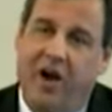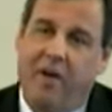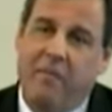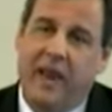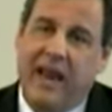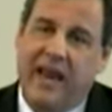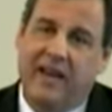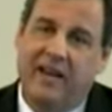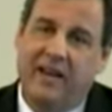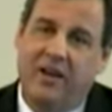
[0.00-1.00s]
are
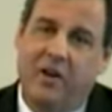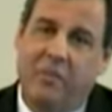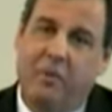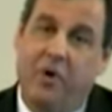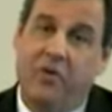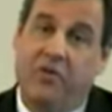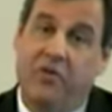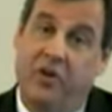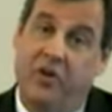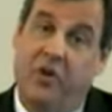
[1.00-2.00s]
made
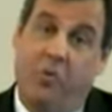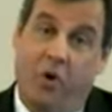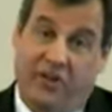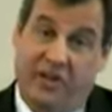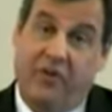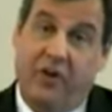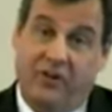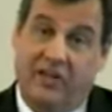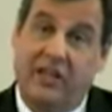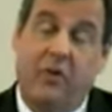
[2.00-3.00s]
both more
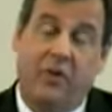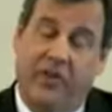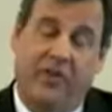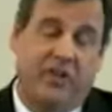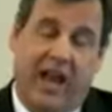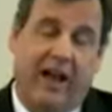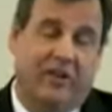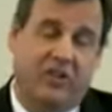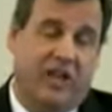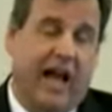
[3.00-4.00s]
difficult to deal with on the
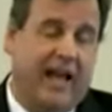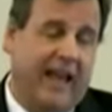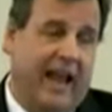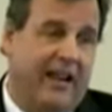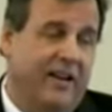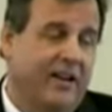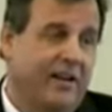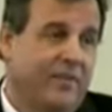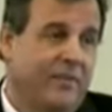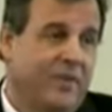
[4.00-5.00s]
challenge side and
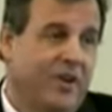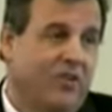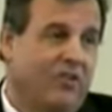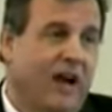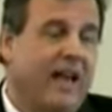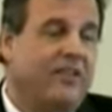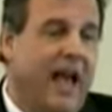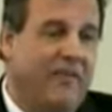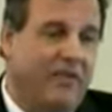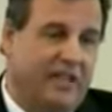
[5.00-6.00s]
less
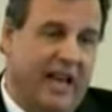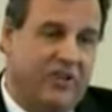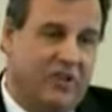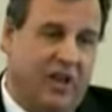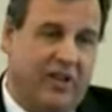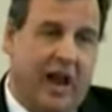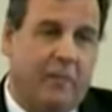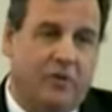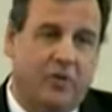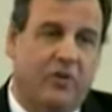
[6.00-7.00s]
advantageous on the
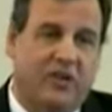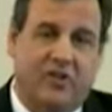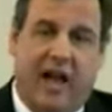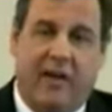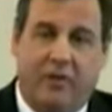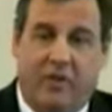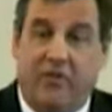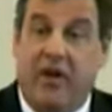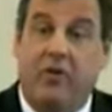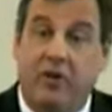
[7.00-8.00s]
opportunity side when the
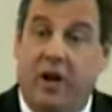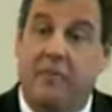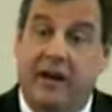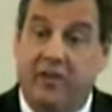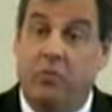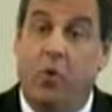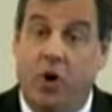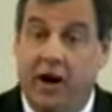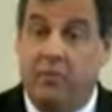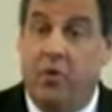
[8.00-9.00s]
federal government gets
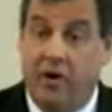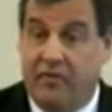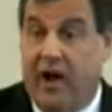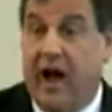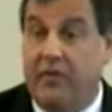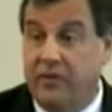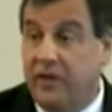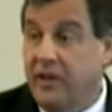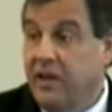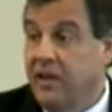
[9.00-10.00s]
more and more involved
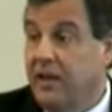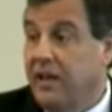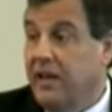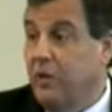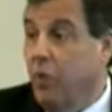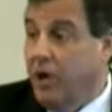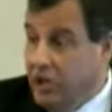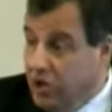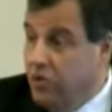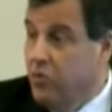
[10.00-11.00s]
in what
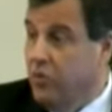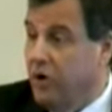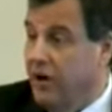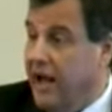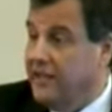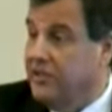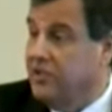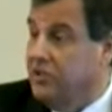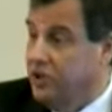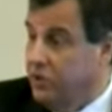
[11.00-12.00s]
you were elected
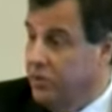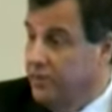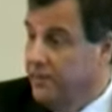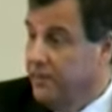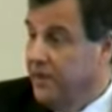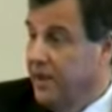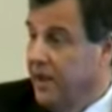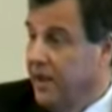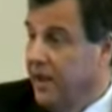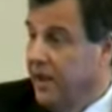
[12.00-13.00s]
to do
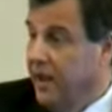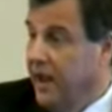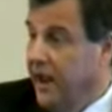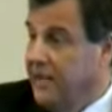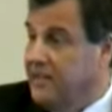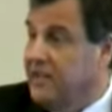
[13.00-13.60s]
and to